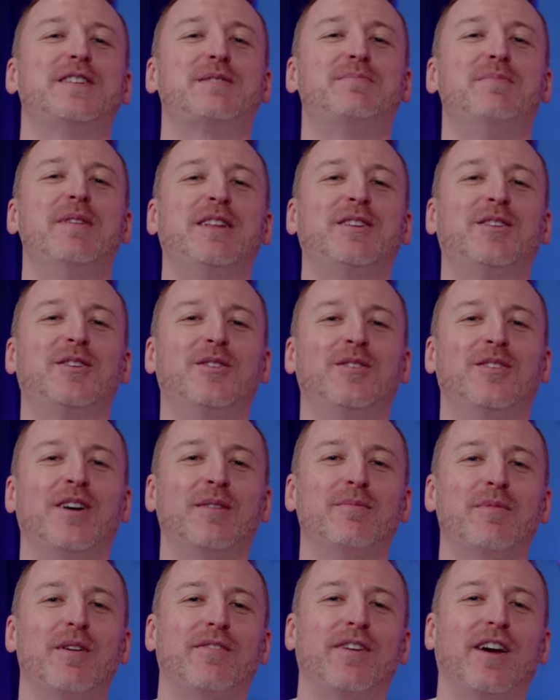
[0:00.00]
Smeaton
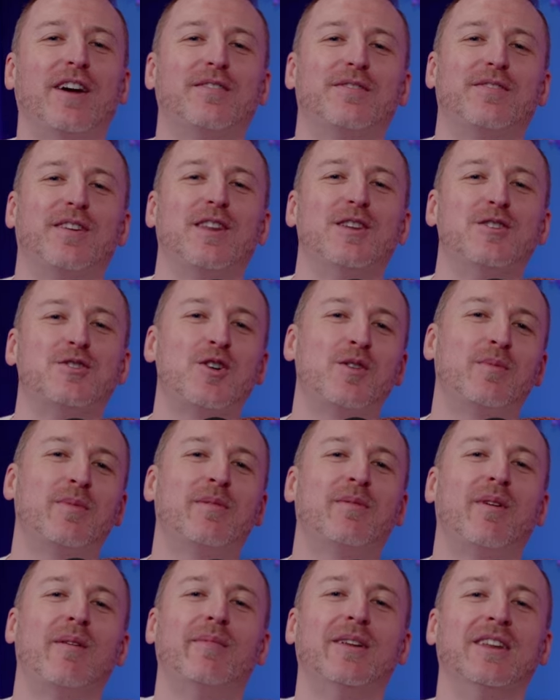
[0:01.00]
and we've heard for the
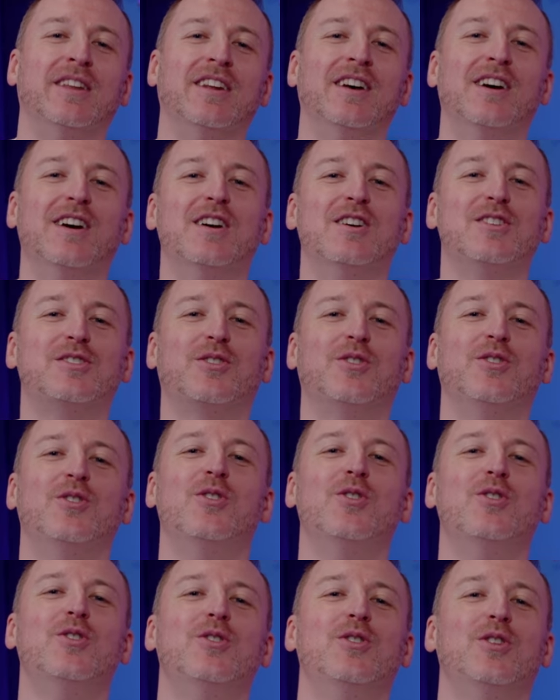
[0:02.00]
Jobby woman. So
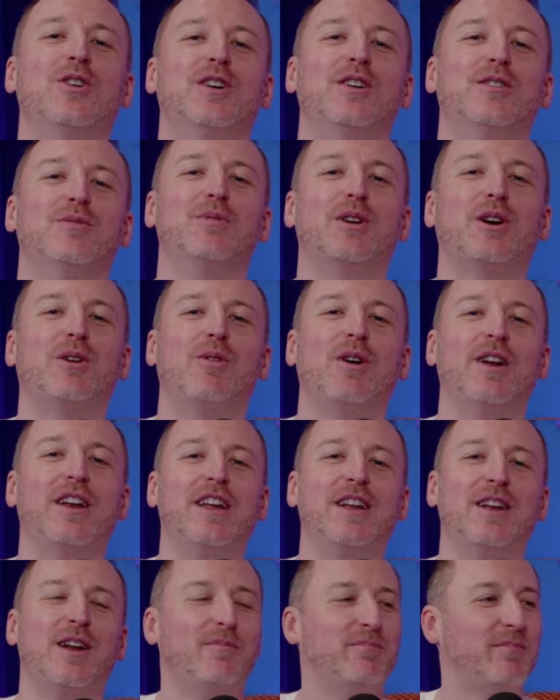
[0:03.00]
now we go
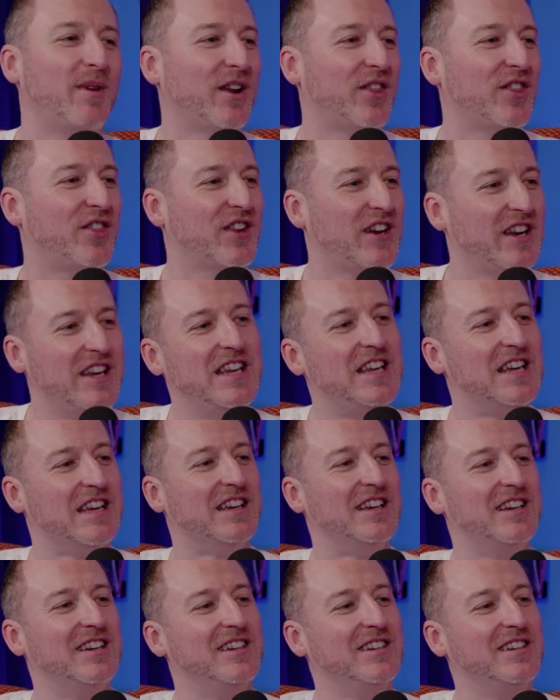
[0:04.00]
into number three.